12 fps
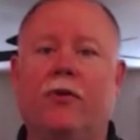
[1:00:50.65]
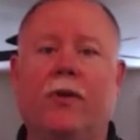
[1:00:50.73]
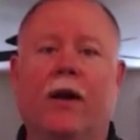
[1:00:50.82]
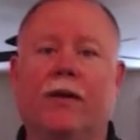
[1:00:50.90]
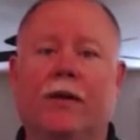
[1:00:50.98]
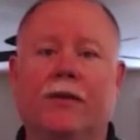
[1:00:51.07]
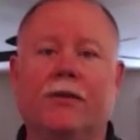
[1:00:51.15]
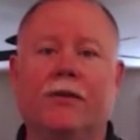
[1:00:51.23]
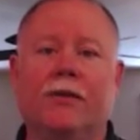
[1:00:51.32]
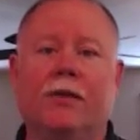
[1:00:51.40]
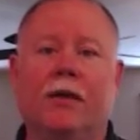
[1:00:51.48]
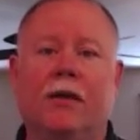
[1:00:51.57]

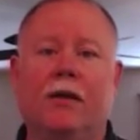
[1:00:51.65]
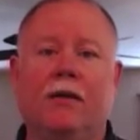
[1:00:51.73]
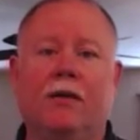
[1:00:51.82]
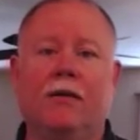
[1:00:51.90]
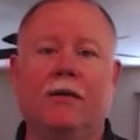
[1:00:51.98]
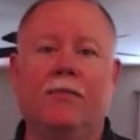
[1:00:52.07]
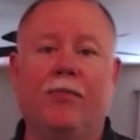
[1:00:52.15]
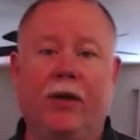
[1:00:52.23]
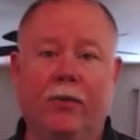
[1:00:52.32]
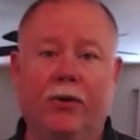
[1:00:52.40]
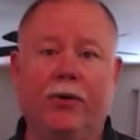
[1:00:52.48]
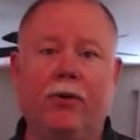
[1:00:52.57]
awareness be
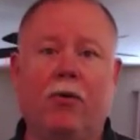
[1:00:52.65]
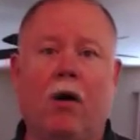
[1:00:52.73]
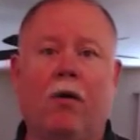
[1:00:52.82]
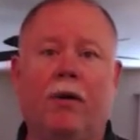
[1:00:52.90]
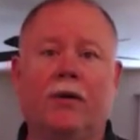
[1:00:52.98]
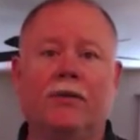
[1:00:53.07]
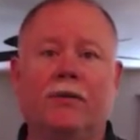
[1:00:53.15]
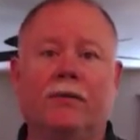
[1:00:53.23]
with you always.